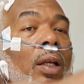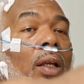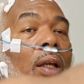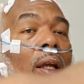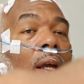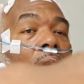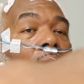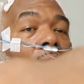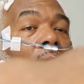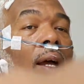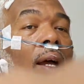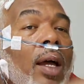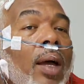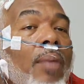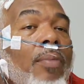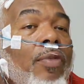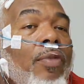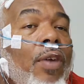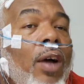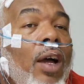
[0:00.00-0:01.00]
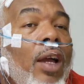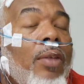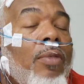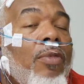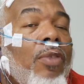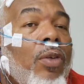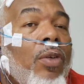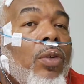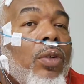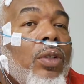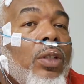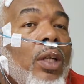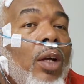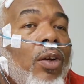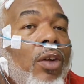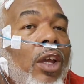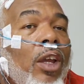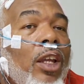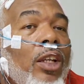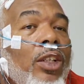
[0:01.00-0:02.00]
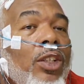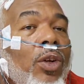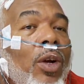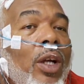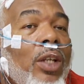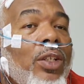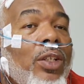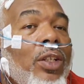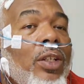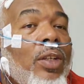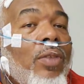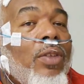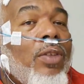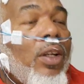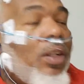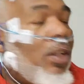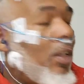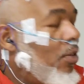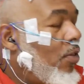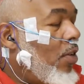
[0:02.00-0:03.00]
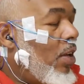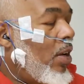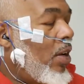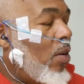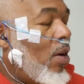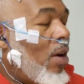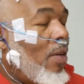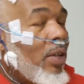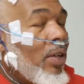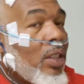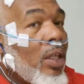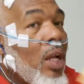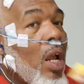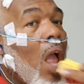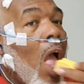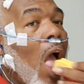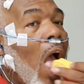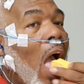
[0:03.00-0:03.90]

Uh, I'm fine, folks. Okay, so I shouldn't have done this video, obviously.